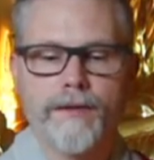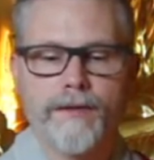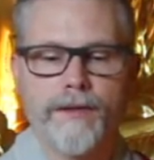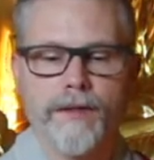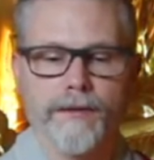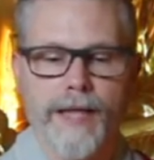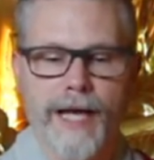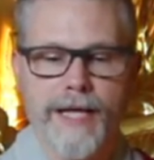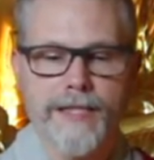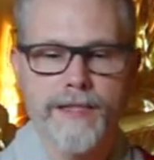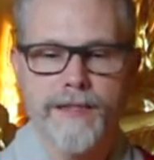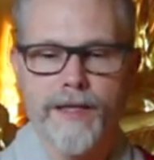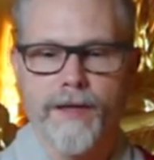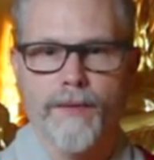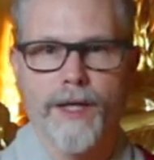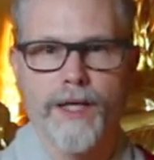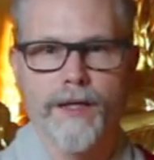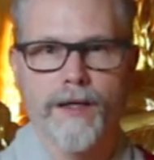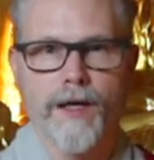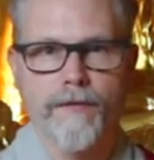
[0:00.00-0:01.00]
The last thing I
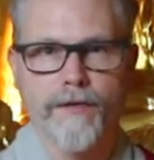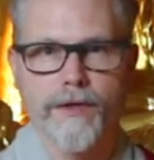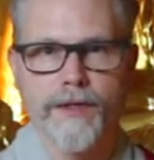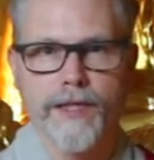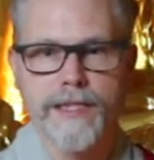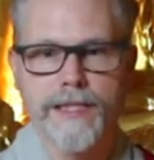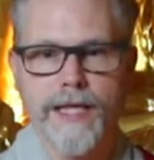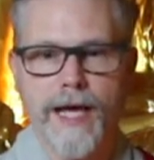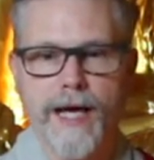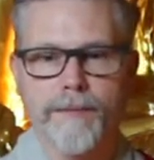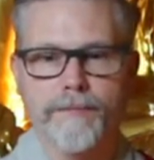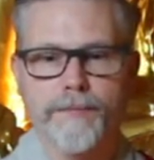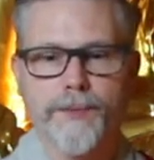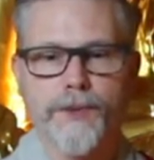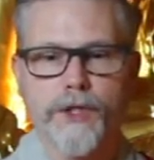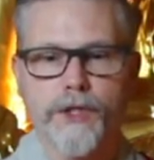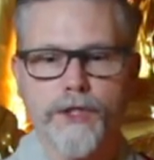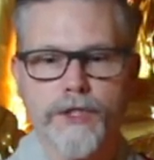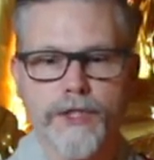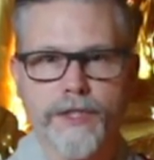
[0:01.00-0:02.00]
want to cover is that
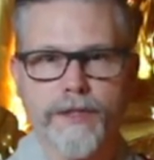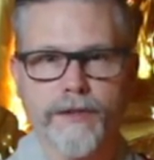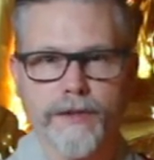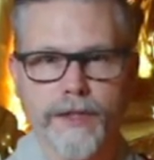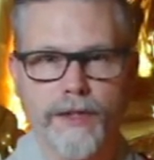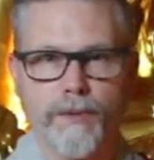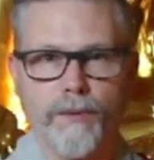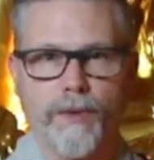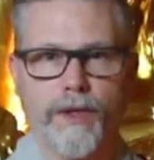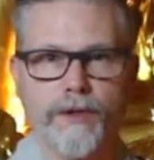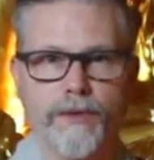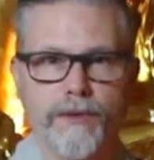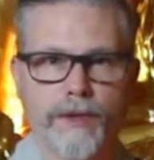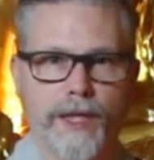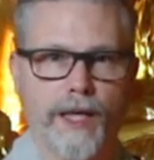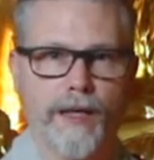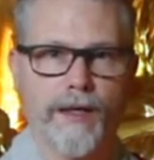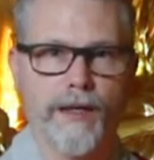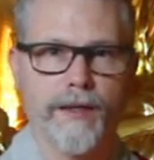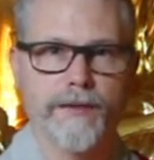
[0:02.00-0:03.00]
personally, when you
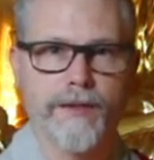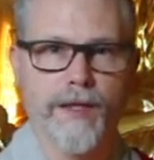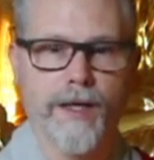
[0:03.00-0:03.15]
get a